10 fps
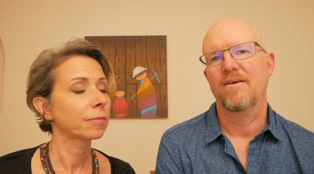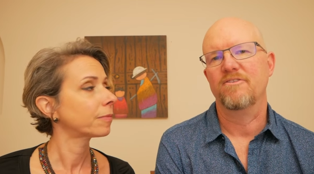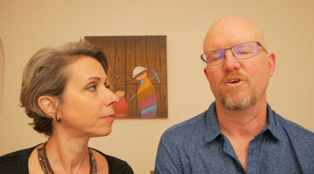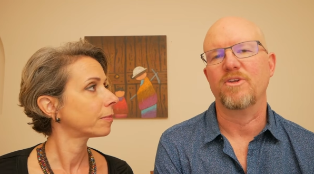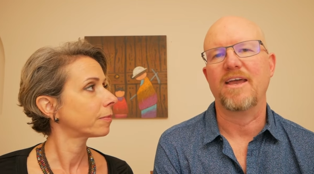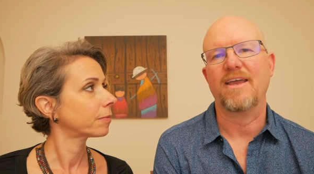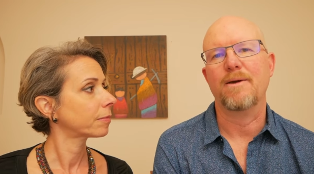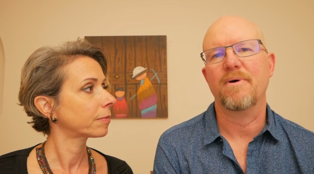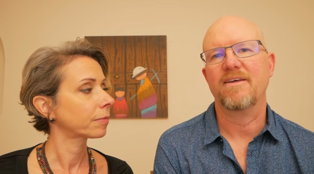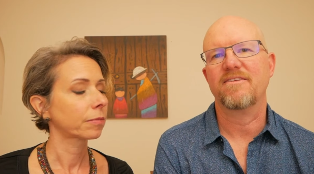Speaker 1: So taking a
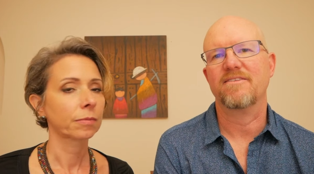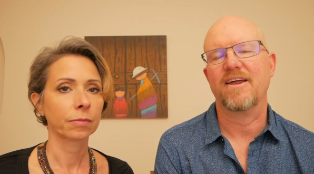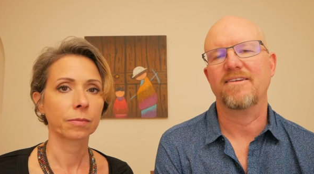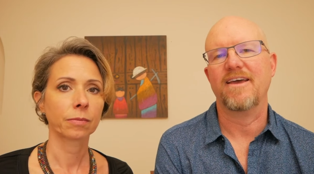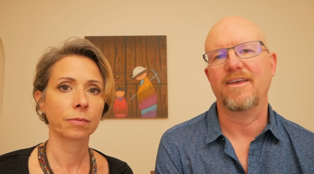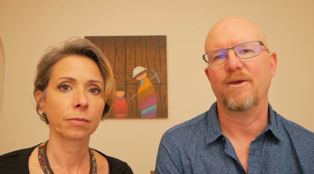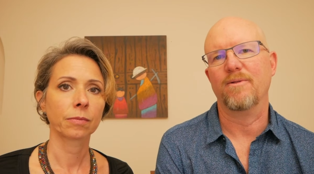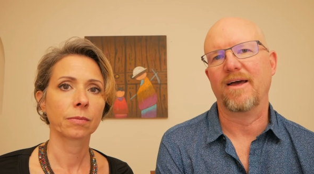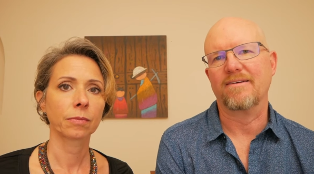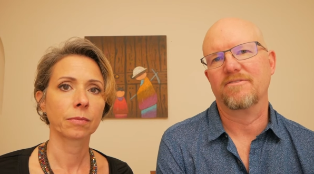bus is going to take you
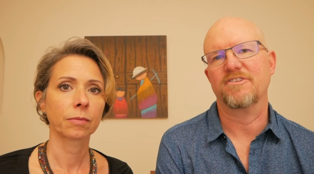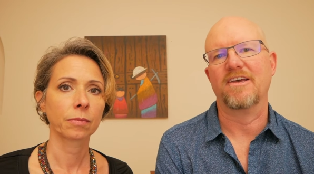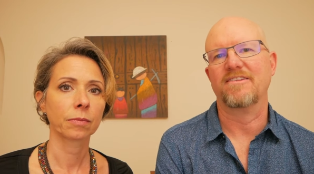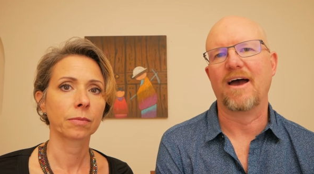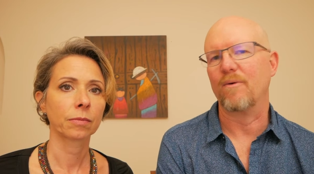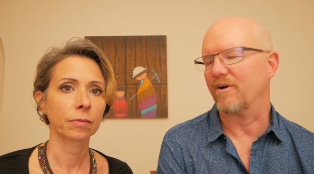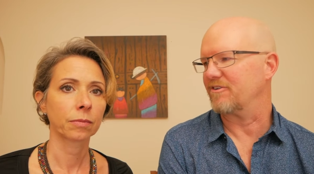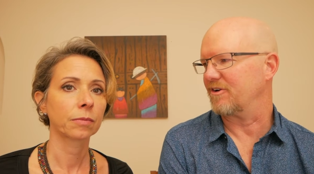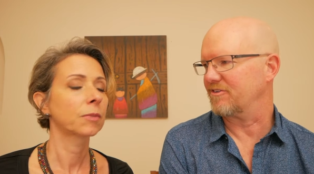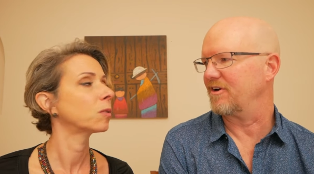like six
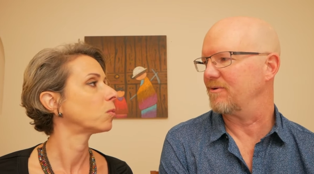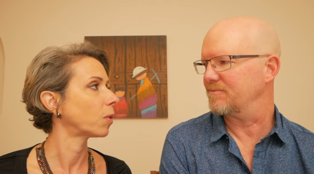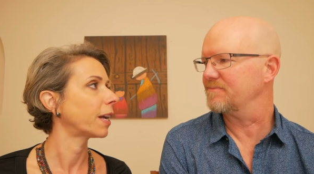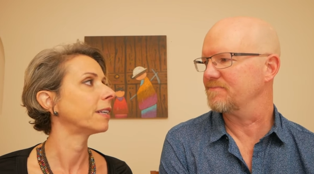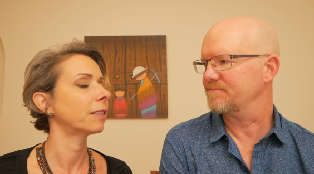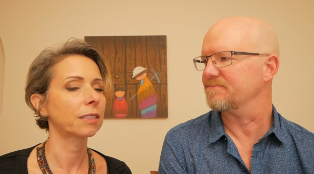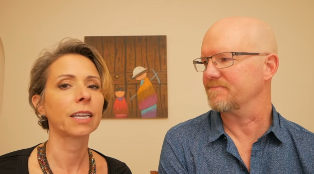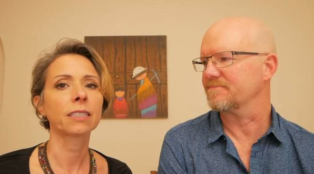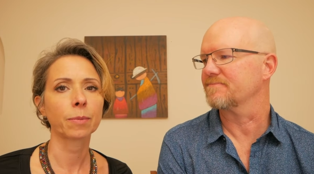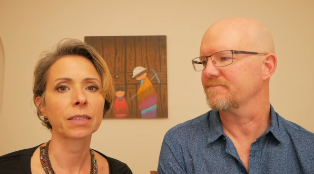hours or so. Right.
Speaker 2: It mm-hmm.
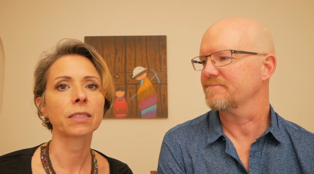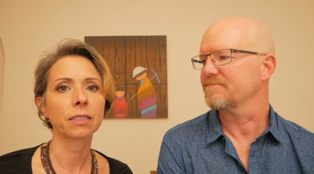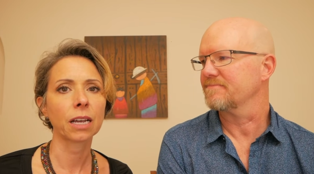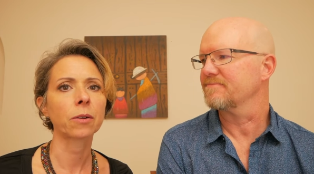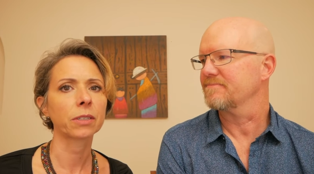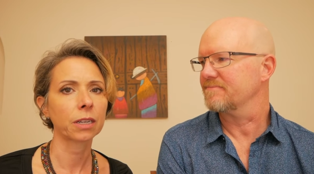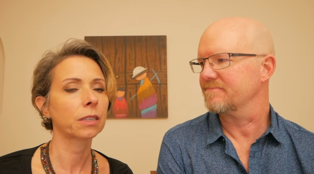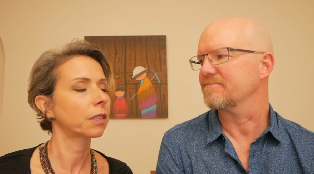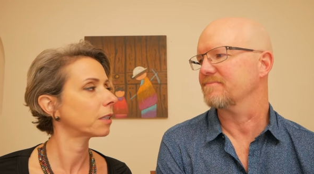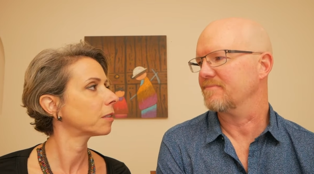takes about six hours, I
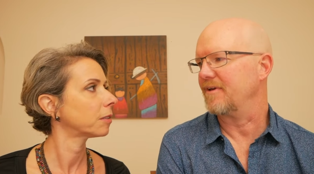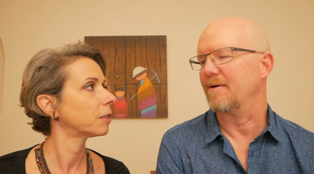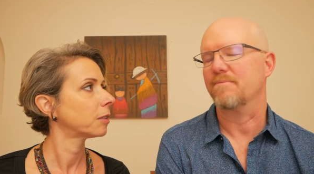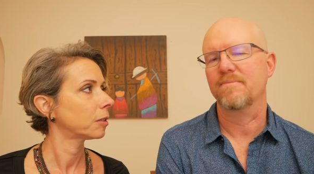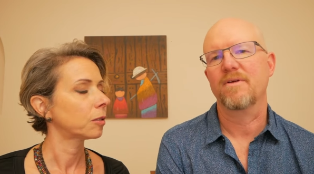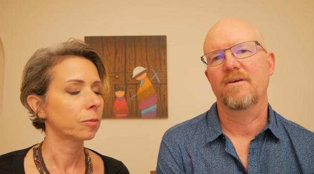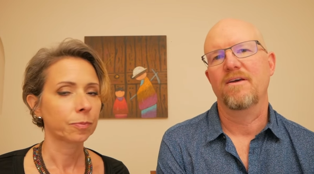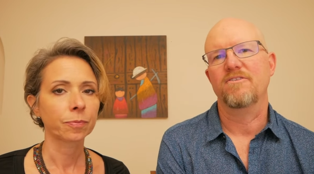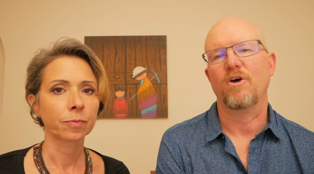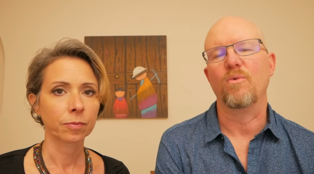think.
Speaker 1: Mm-hmm. Yep.
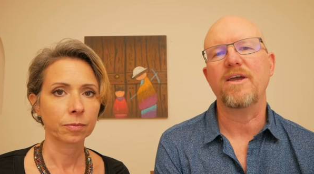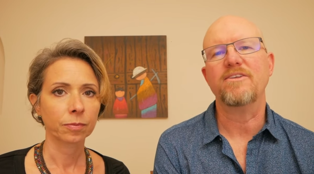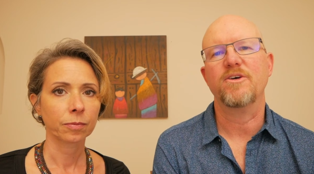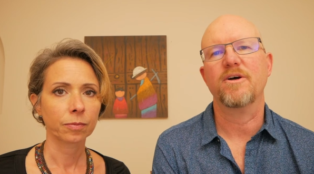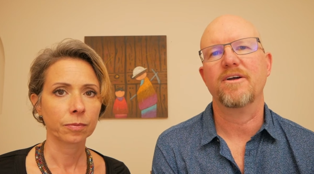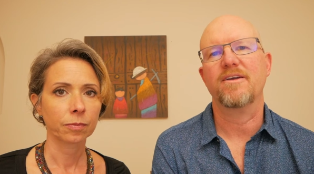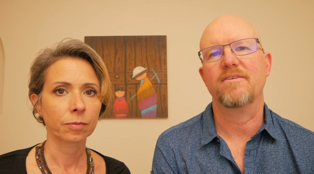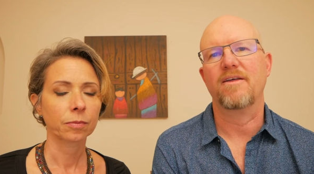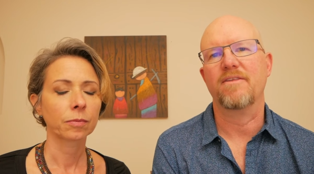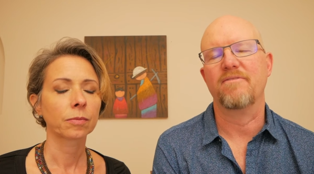So we
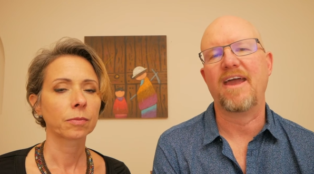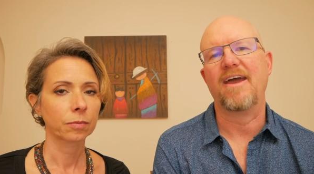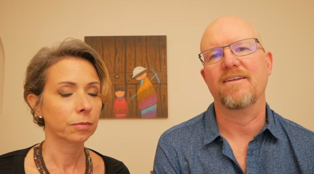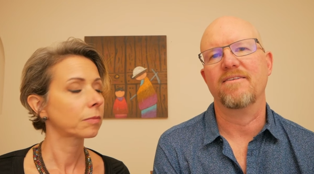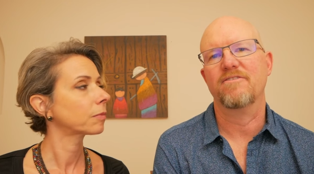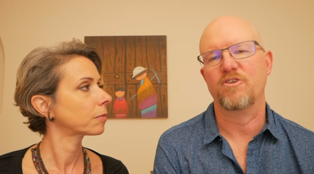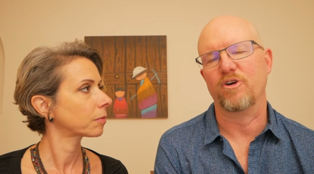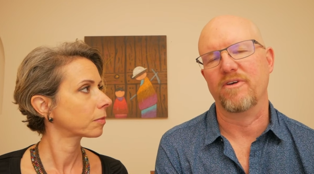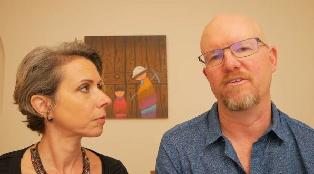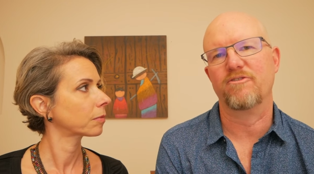took the van
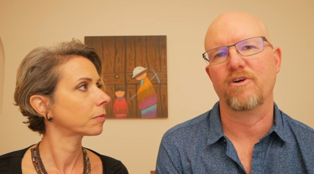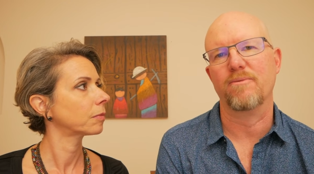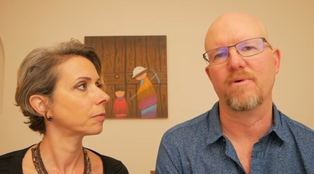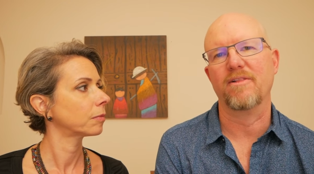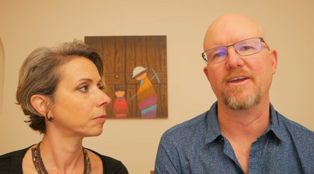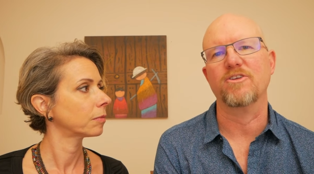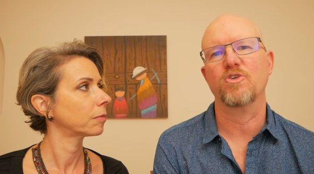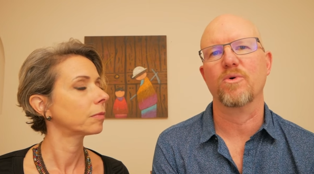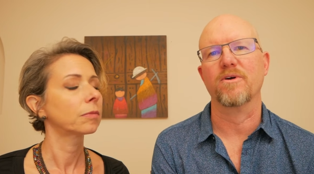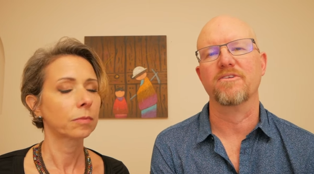service from Elite
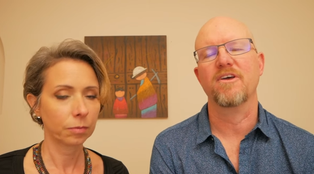Tours